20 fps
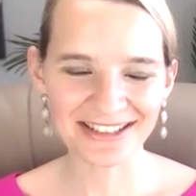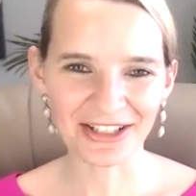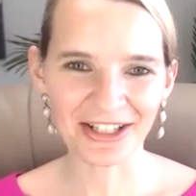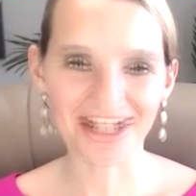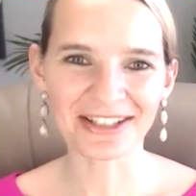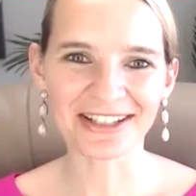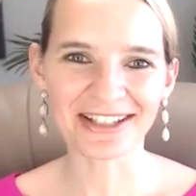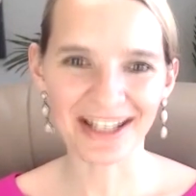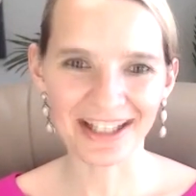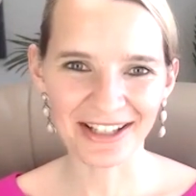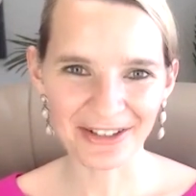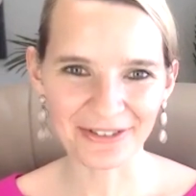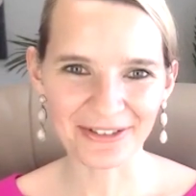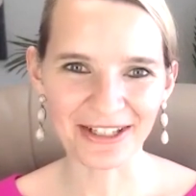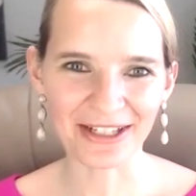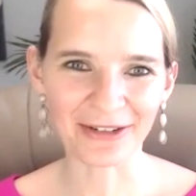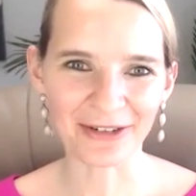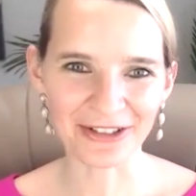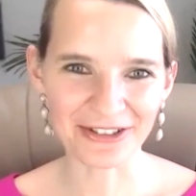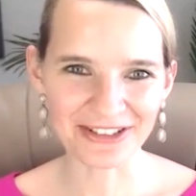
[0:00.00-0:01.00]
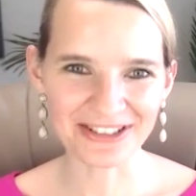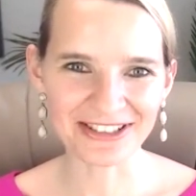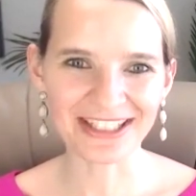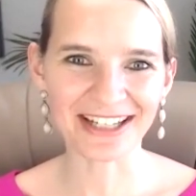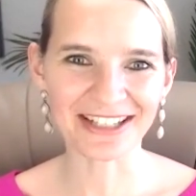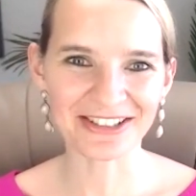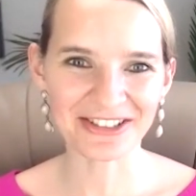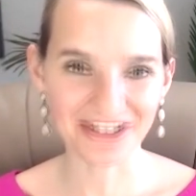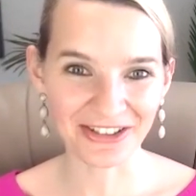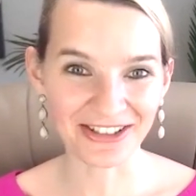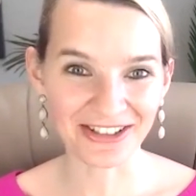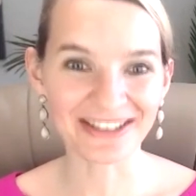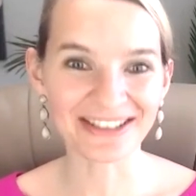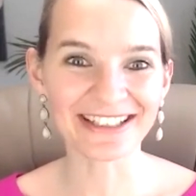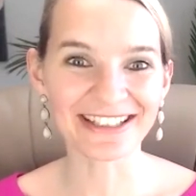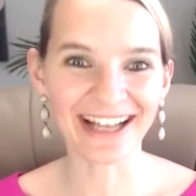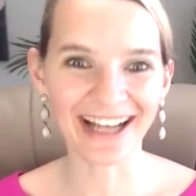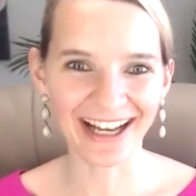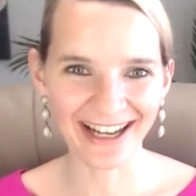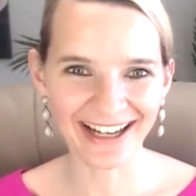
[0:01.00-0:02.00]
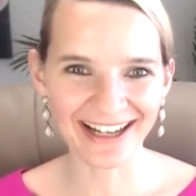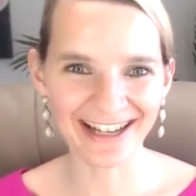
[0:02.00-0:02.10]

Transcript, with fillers: another thing I wanted to touch on. Yeah,